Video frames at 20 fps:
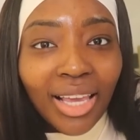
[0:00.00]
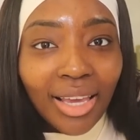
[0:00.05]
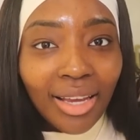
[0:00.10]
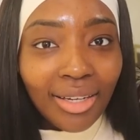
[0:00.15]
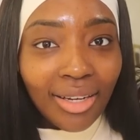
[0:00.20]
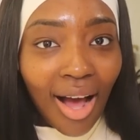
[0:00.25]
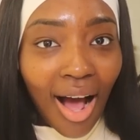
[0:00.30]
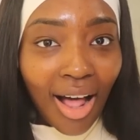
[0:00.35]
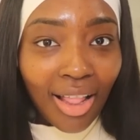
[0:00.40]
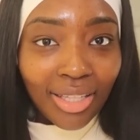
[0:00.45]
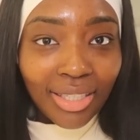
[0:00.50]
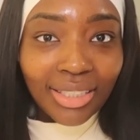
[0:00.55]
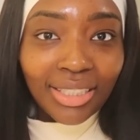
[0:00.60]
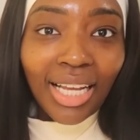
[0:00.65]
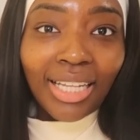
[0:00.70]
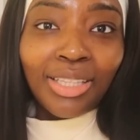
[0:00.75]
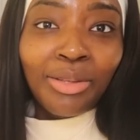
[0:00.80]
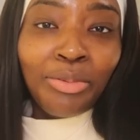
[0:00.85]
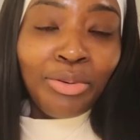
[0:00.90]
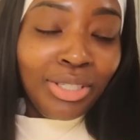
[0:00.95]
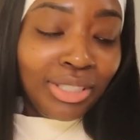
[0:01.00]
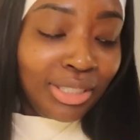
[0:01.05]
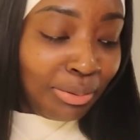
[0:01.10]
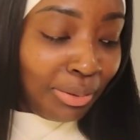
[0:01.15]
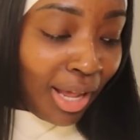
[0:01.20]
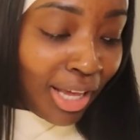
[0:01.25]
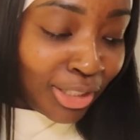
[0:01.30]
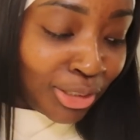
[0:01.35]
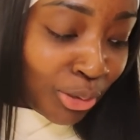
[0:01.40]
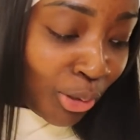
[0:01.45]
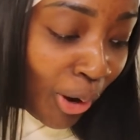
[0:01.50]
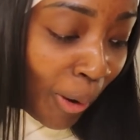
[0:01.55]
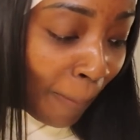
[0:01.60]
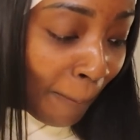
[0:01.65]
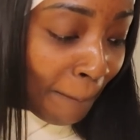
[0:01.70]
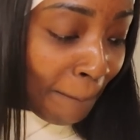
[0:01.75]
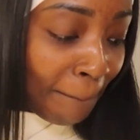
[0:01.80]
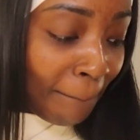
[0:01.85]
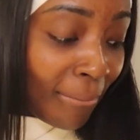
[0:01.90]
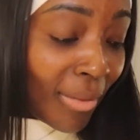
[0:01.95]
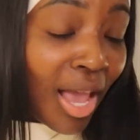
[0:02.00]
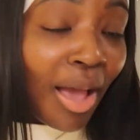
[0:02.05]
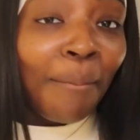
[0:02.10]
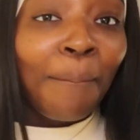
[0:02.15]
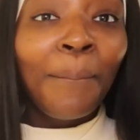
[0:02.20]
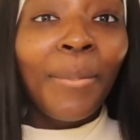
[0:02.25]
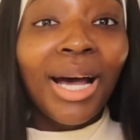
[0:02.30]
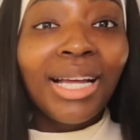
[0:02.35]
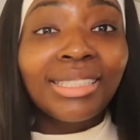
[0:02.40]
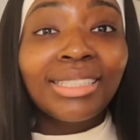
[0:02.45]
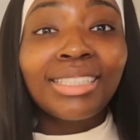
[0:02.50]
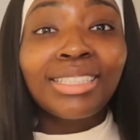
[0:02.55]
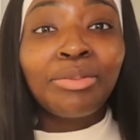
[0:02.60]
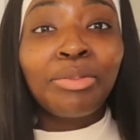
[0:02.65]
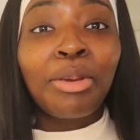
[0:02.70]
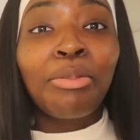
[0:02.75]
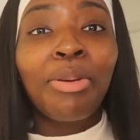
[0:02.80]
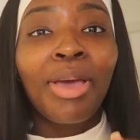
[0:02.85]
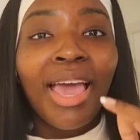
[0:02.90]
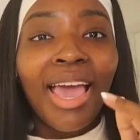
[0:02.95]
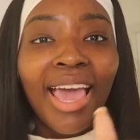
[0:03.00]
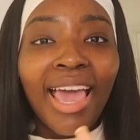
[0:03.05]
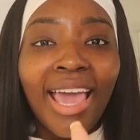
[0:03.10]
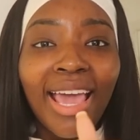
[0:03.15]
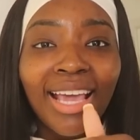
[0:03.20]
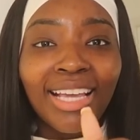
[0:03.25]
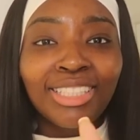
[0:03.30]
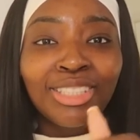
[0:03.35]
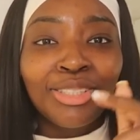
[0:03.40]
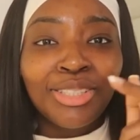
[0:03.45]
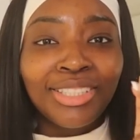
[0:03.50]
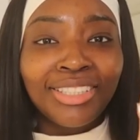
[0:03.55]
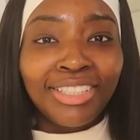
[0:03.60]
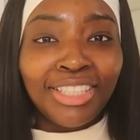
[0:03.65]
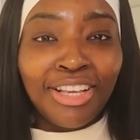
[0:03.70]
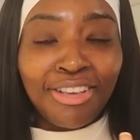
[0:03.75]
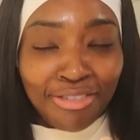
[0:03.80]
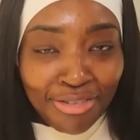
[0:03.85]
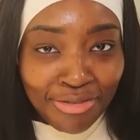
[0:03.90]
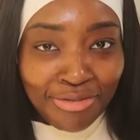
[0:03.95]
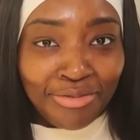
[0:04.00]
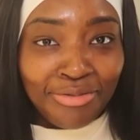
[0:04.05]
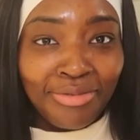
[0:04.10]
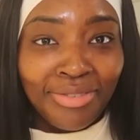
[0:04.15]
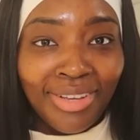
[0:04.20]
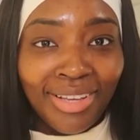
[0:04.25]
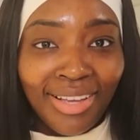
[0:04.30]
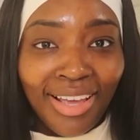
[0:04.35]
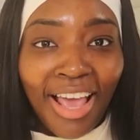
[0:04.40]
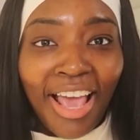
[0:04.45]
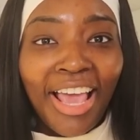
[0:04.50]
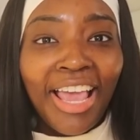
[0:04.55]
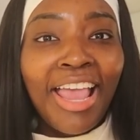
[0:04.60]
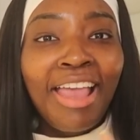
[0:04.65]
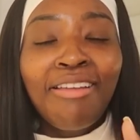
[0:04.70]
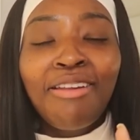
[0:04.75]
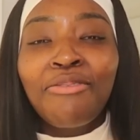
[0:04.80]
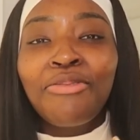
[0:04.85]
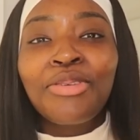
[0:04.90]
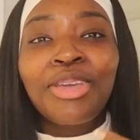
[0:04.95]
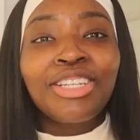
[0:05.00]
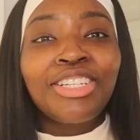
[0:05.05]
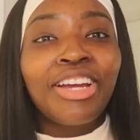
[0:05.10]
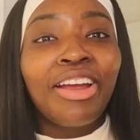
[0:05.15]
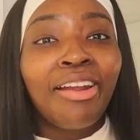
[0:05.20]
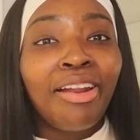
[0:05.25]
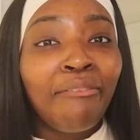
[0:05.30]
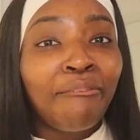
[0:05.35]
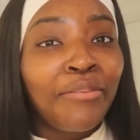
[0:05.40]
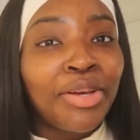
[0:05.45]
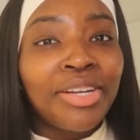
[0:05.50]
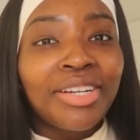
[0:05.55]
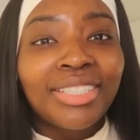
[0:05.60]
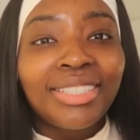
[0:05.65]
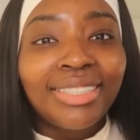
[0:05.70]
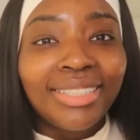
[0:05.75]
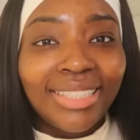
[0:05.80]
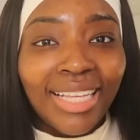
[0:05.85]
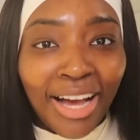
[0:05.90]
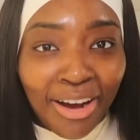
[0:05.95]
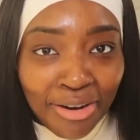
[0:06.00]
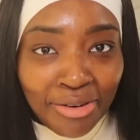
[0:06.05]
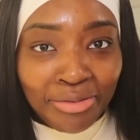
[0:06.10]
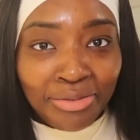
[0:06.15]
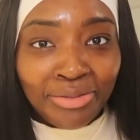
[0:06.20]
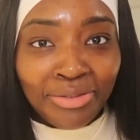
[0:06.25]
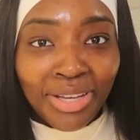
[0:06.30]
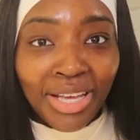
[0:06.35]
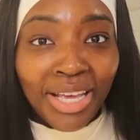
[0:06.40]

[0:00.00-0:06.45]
80 dollars at the beauty supply store mine's going to be paying to see you even if you get your head on for yourself